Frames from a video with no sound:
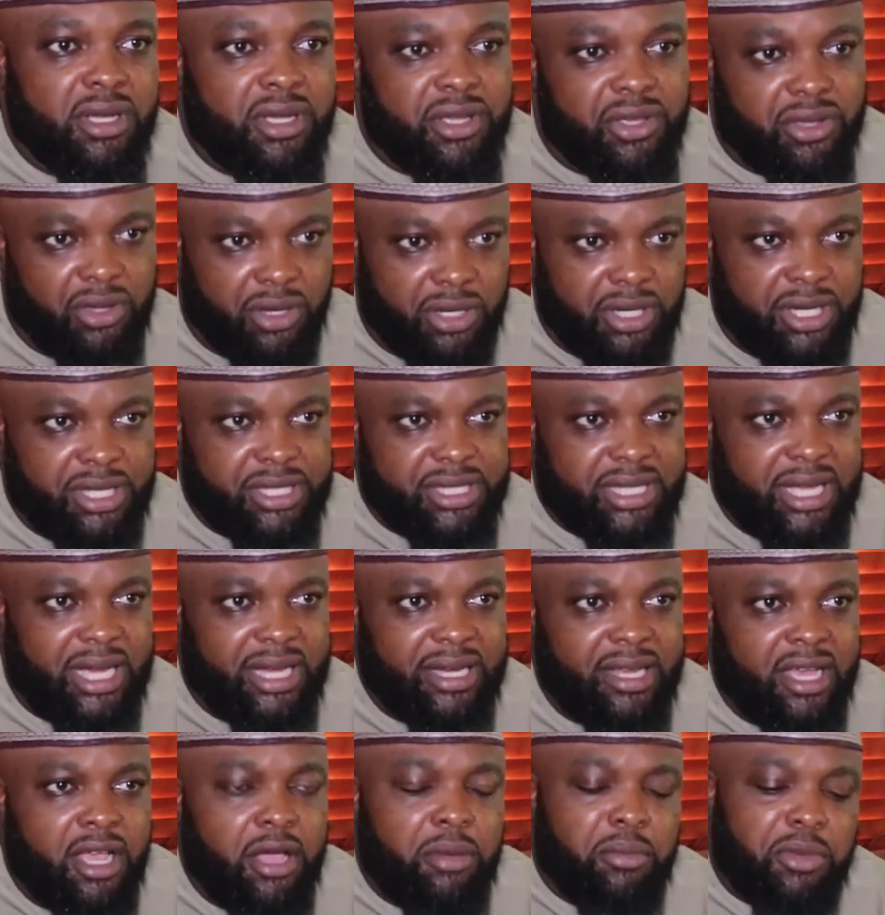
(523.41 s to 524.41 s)
You
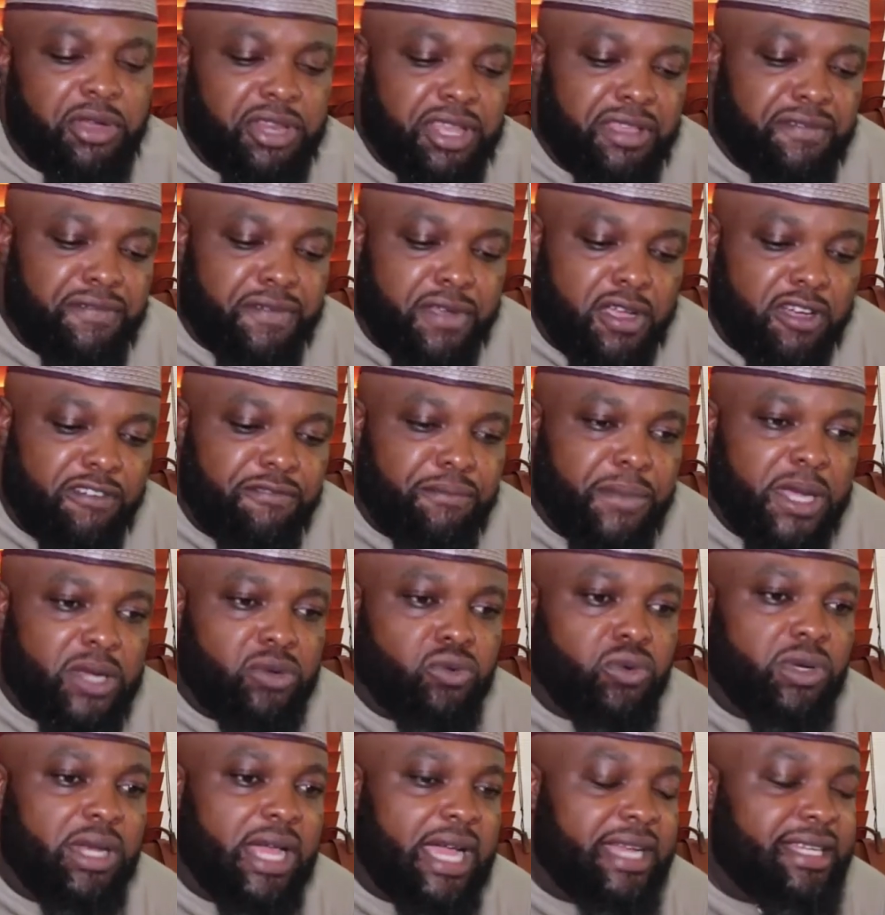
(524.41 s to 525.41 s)
understand? But if government
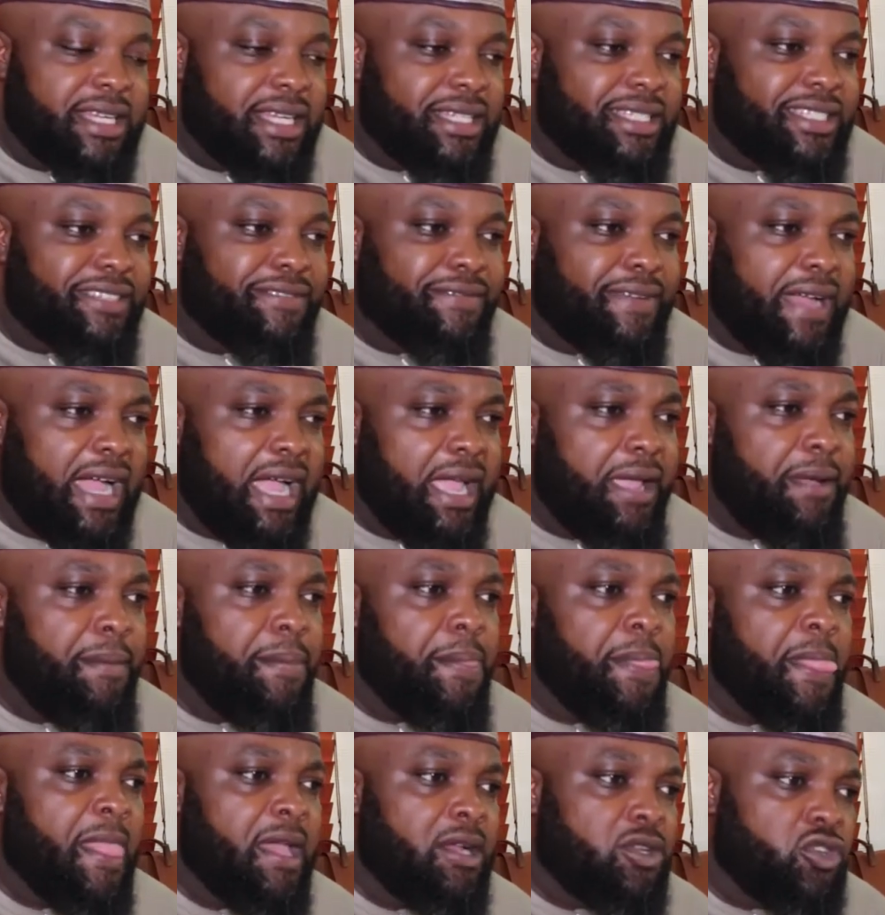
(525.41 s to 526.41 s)
will identify
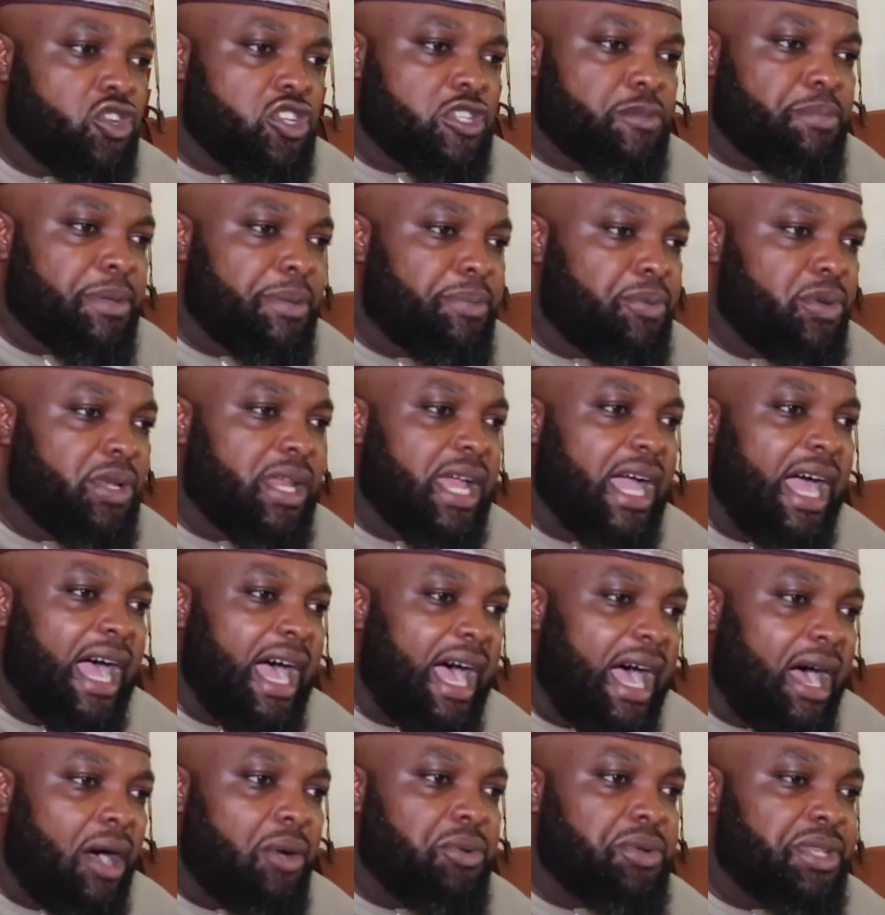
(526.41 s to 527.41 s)
those people that
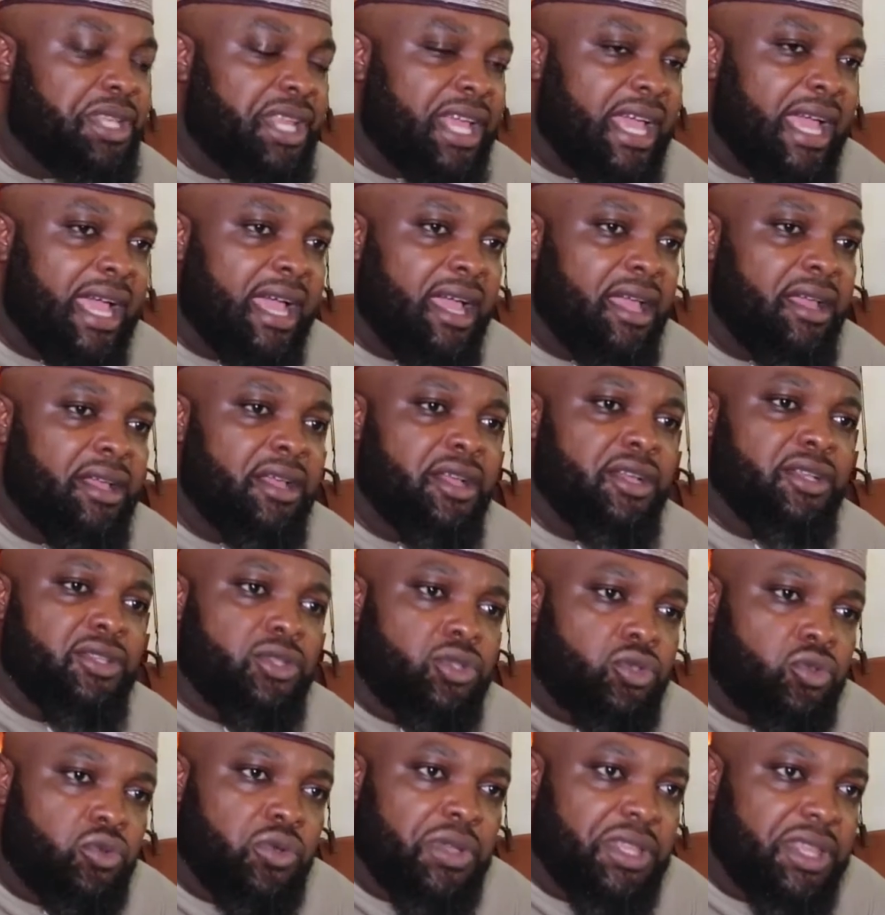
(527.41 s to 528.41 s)
are out there
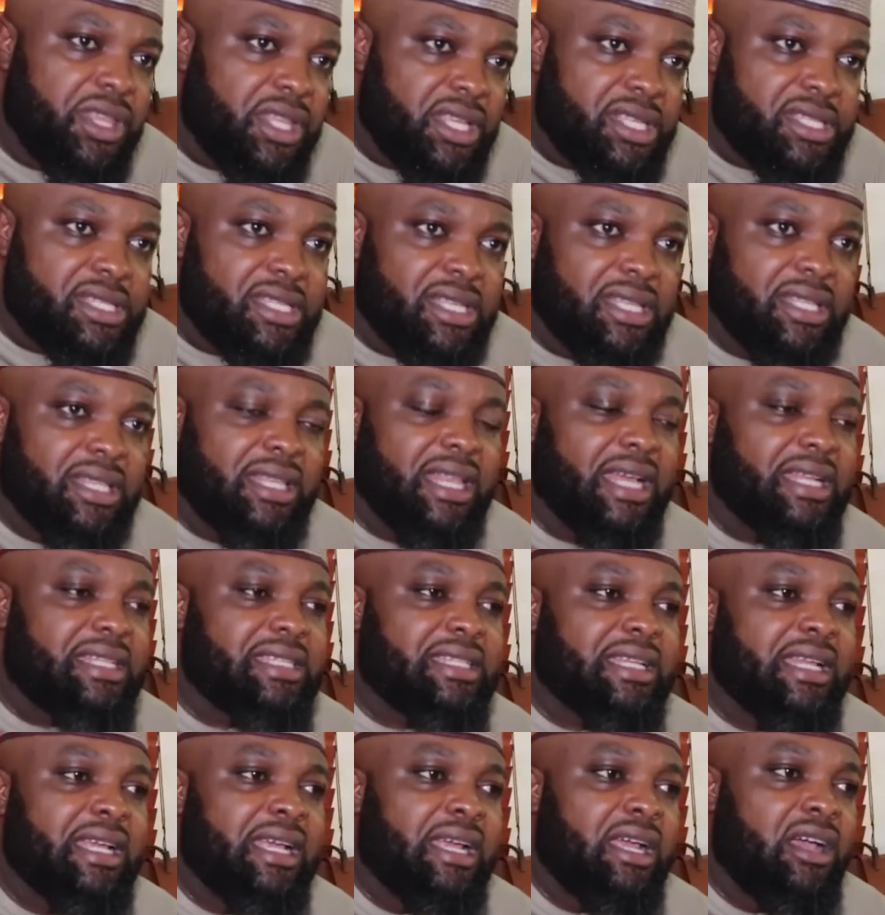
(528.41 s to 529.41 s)
doing this thing,
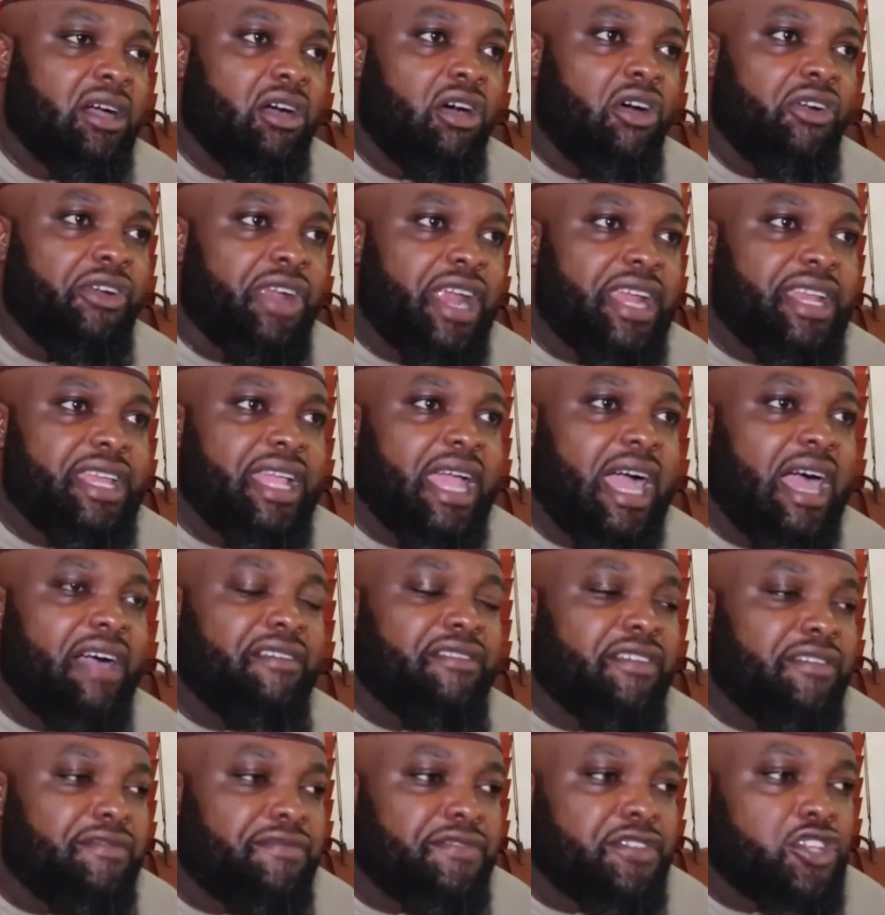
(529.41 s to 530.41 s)
that already
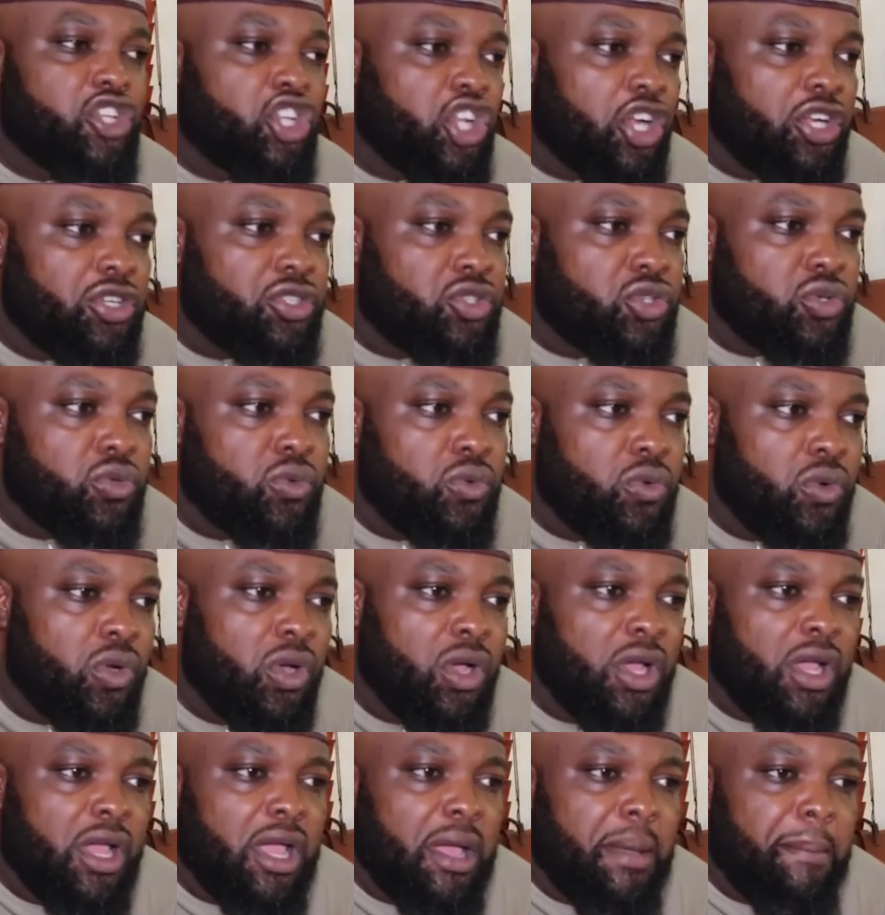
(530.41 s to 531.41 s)
have a vision to
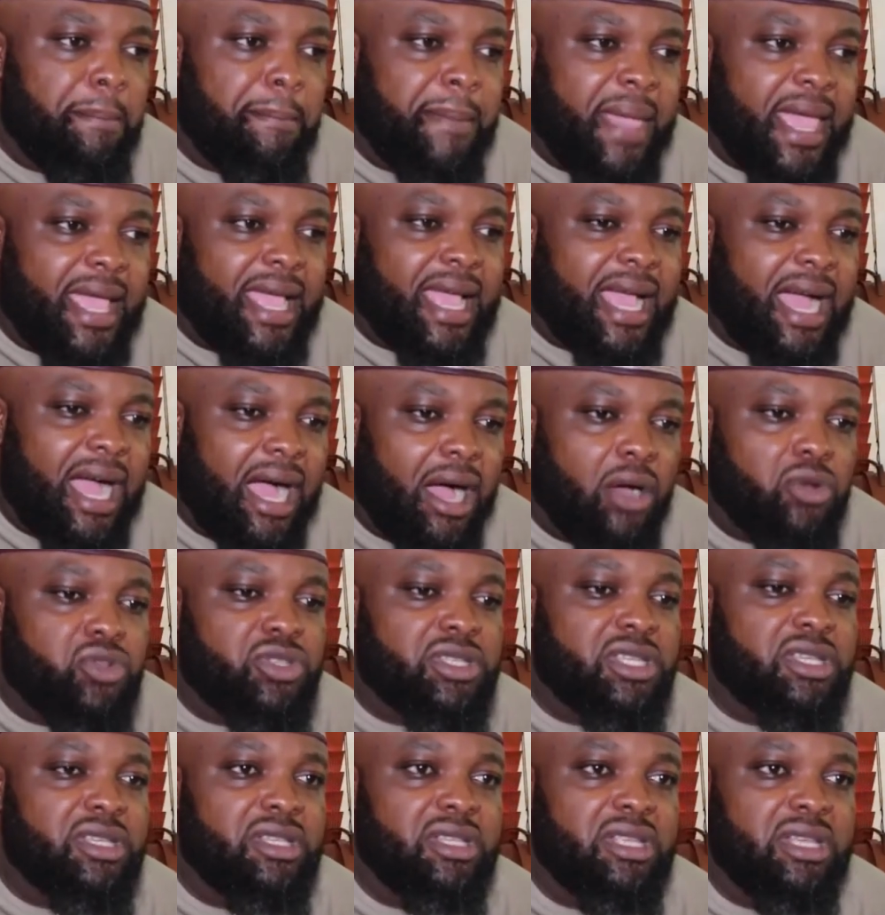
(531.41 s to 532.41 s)
make
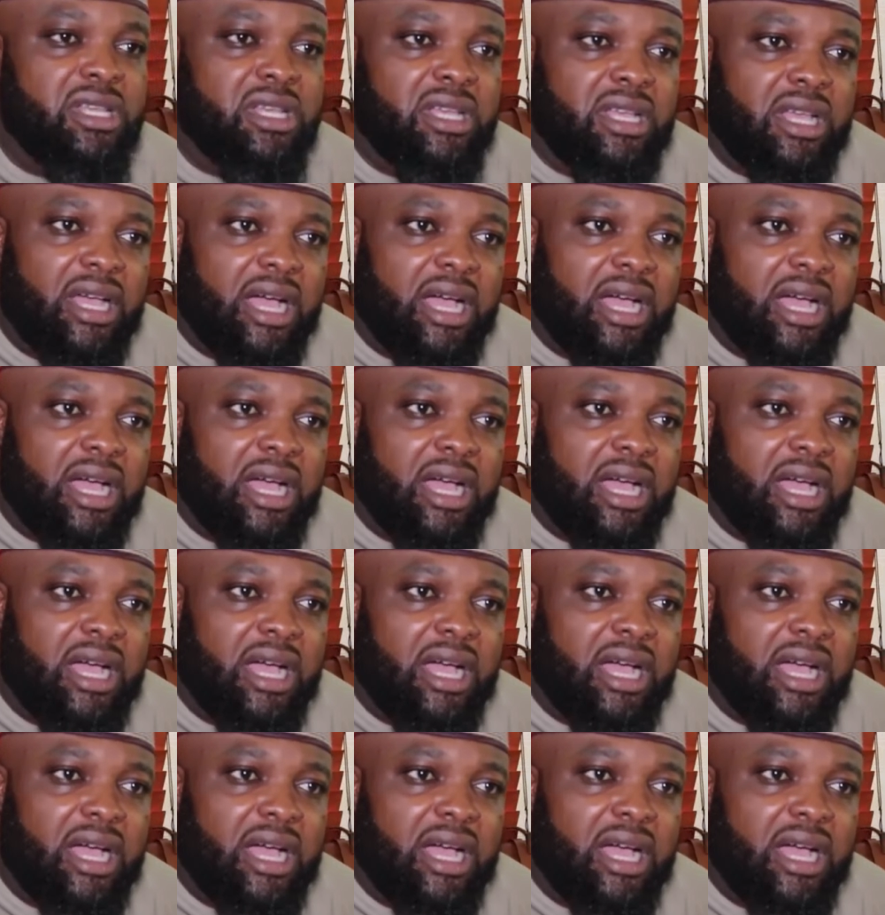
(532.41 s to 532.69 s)
housing